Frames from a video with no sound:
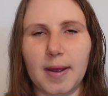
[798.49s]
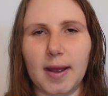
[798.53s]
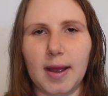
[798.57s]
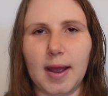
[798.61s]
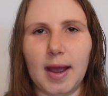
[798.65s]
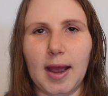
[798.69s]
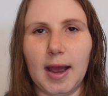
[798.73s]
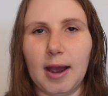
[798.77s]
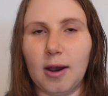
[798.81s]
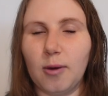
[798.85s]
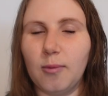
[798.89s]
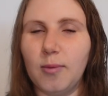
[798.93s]

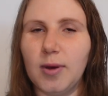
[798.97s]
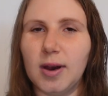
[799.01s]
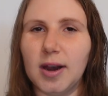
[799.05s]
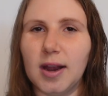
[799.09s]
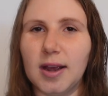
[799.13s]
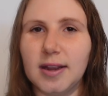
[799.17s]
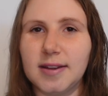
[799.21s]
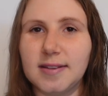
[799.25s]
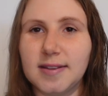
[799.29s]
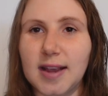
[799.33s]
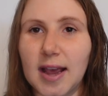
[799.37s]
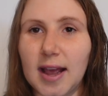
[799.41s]
How will
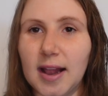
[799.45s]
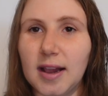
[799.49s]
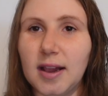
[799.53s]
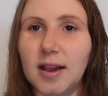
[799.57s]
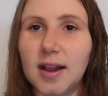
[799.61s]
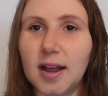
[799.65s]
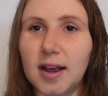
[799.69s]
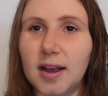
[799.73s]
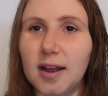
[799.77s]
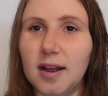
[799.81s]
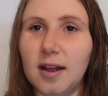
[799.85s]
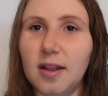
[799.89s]
I tell
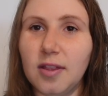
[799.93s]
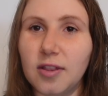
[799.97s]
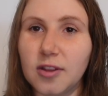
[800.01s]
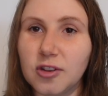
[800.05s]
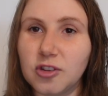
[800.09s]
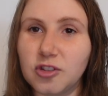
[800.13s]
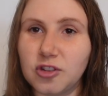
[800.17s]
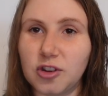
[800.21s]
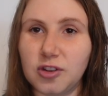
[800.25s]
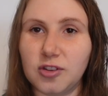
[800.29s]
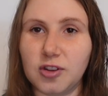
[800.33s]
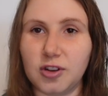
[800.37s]
her
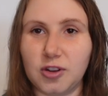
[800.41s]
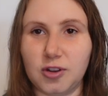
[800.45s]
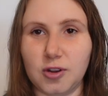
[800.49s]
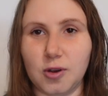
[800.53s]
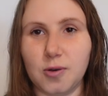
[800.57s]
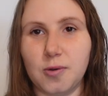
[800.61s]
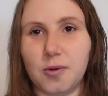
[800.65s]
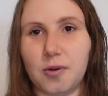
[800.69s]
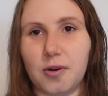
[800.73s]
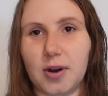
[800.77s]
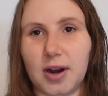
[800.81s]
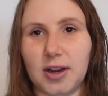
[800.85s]
that she's a
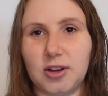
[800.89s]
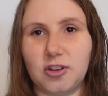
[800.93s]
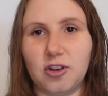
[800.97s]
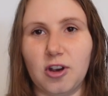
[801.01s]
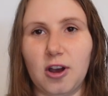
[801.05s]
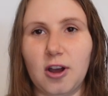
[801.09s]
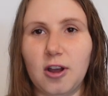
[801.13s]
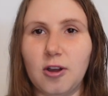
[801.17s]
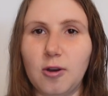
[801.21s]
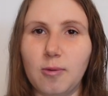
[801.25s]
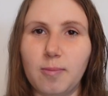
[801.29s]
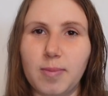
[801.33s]
donor egg
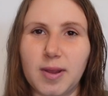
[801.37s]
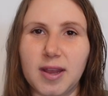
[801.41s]
child?